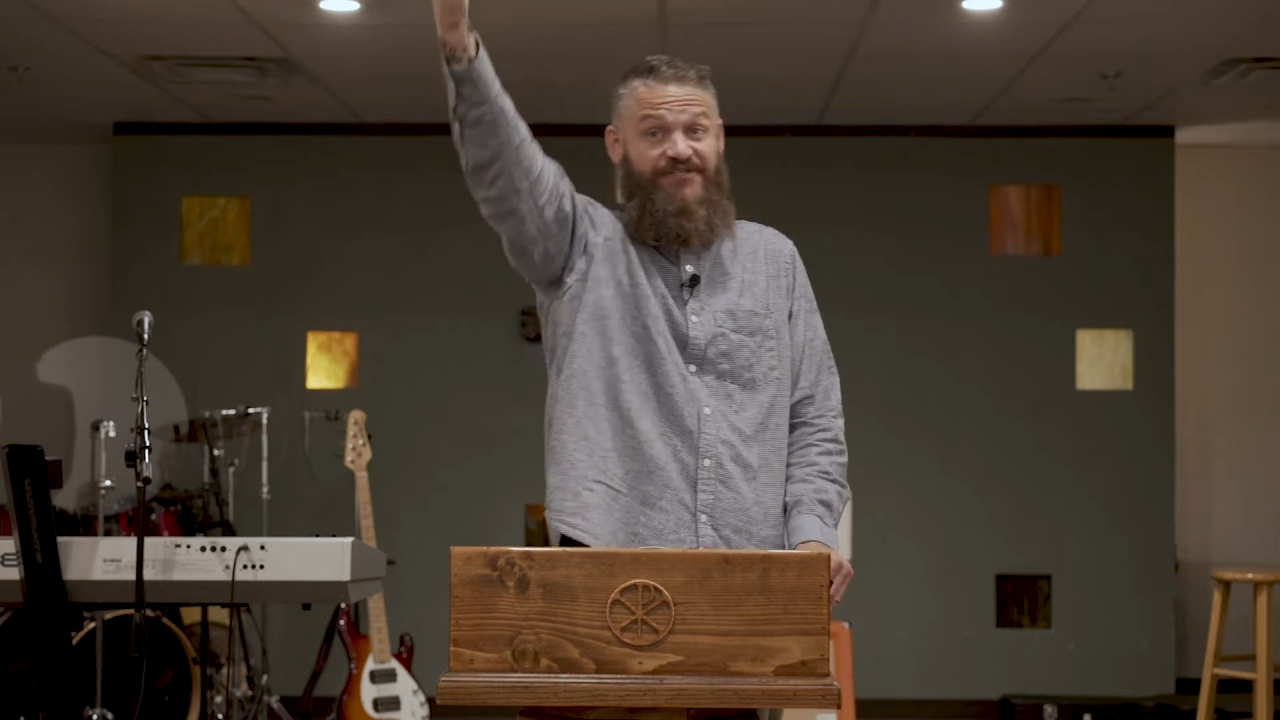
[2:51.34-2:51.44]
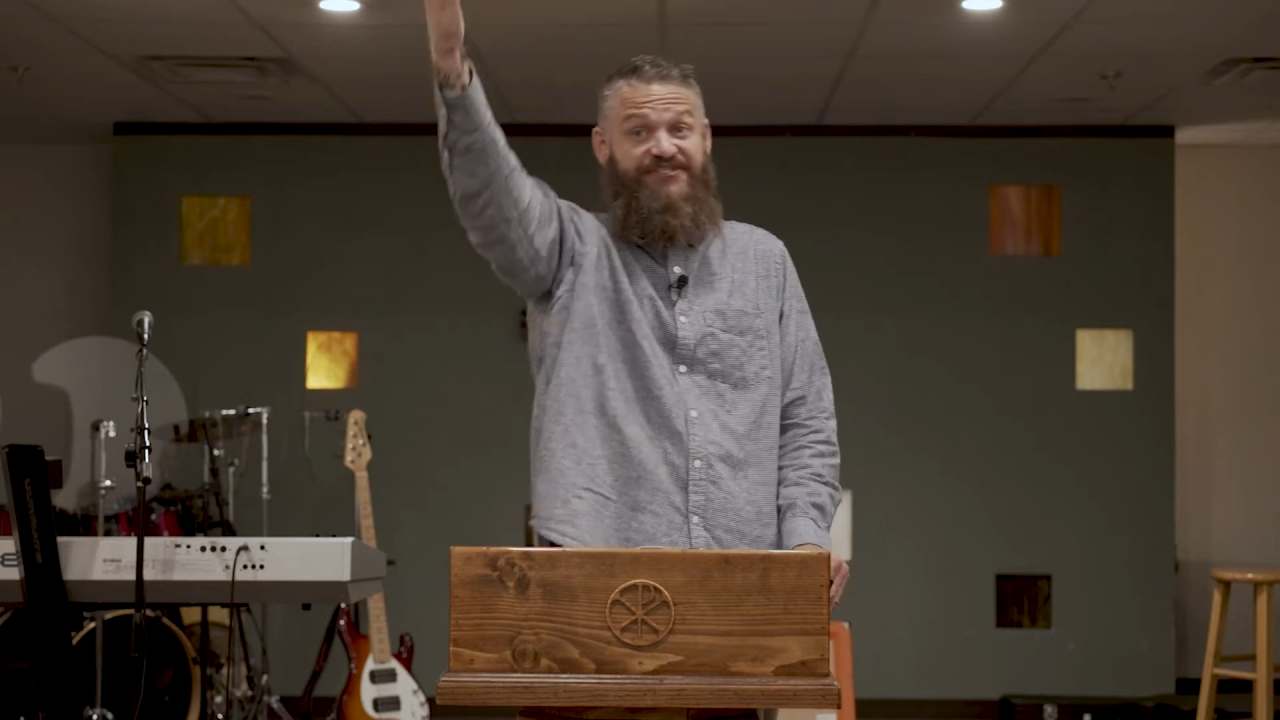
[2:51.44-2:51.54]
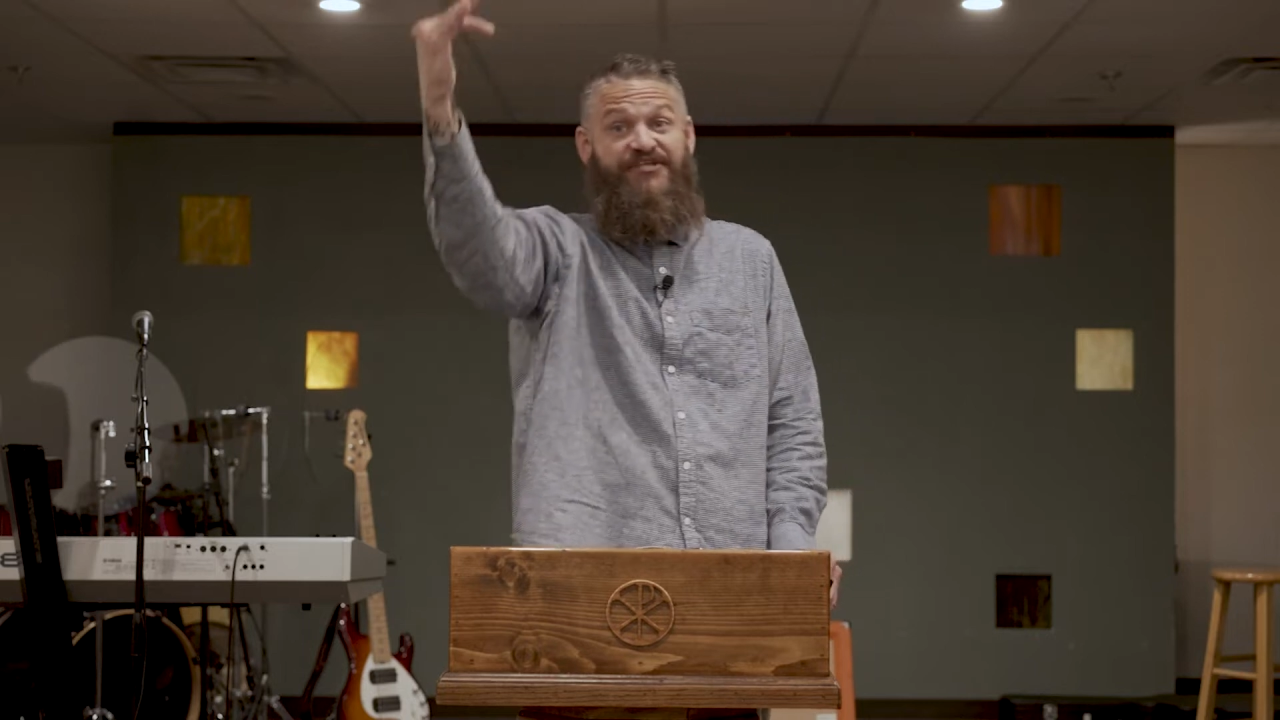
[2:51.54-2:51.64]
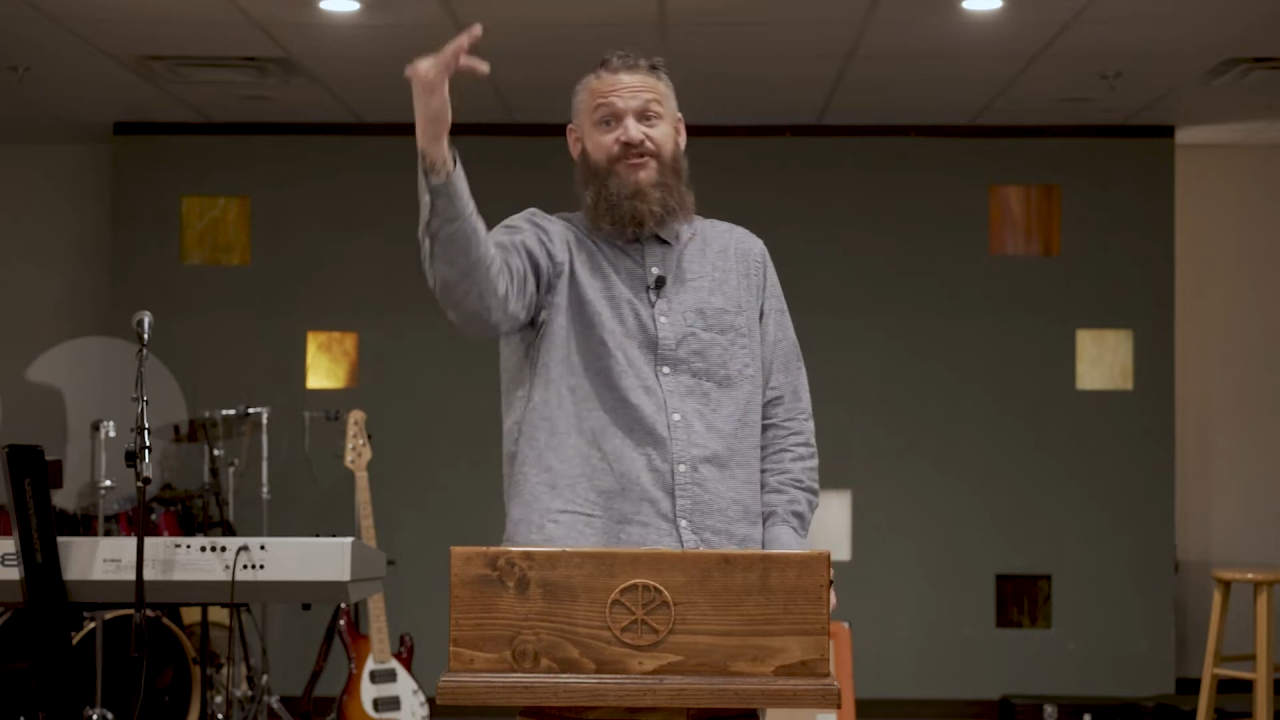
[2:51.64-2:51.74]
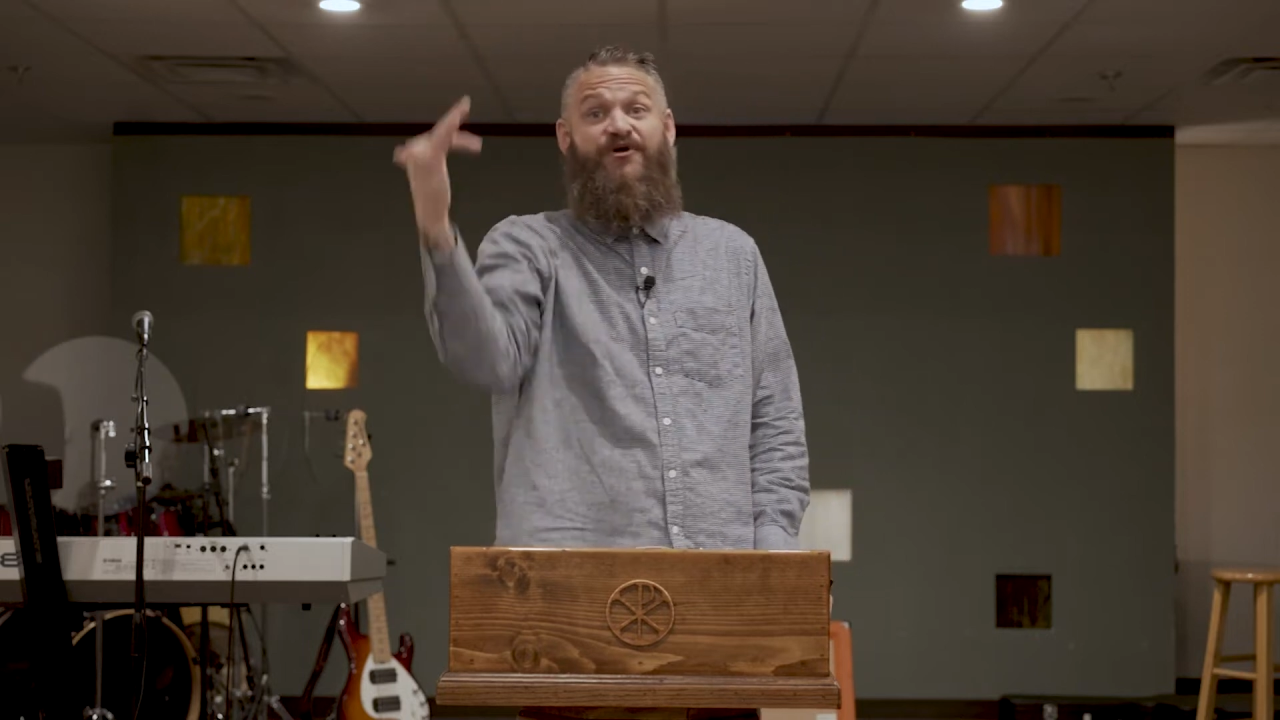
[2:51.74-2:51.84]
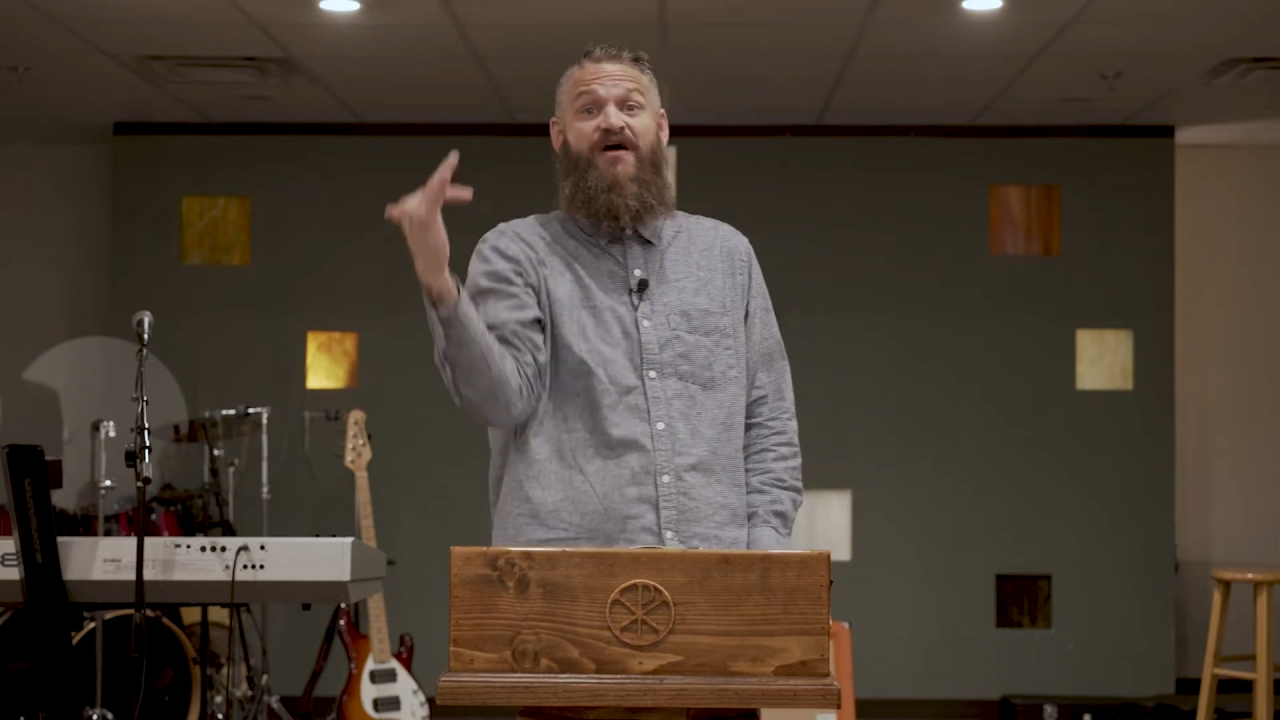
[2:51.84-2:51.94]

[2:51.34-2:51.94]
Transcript: the center